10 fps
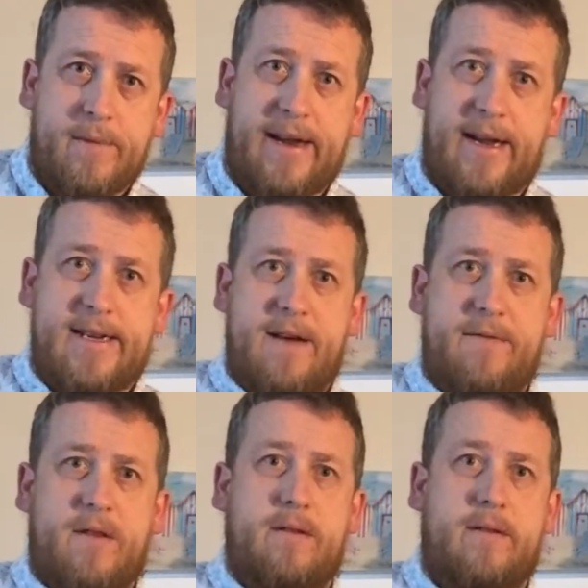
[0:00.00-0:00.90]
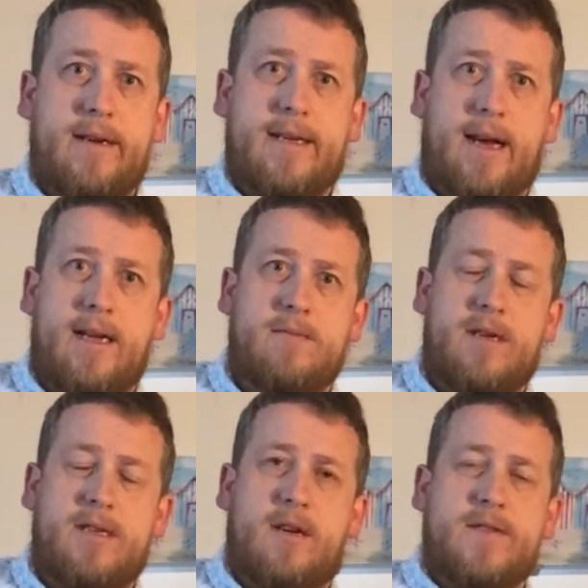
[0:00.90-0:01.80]
And I never thought I'd catch
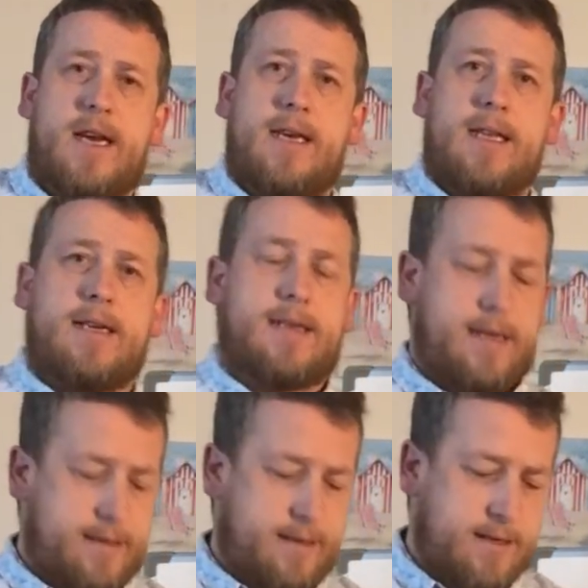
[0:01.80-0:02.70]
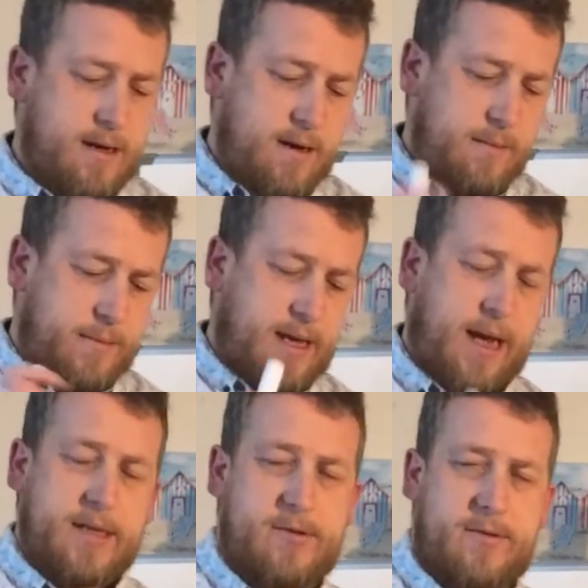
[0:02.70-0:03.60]
myself saying that sentence, but the
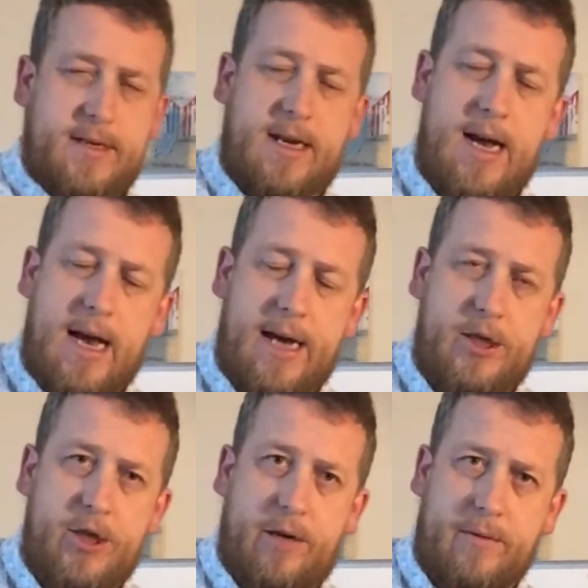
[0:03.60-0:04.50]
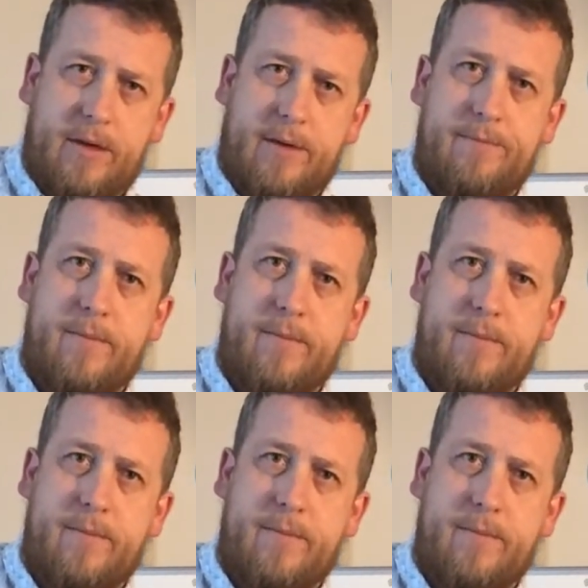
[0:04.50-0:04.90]
answer is a joke.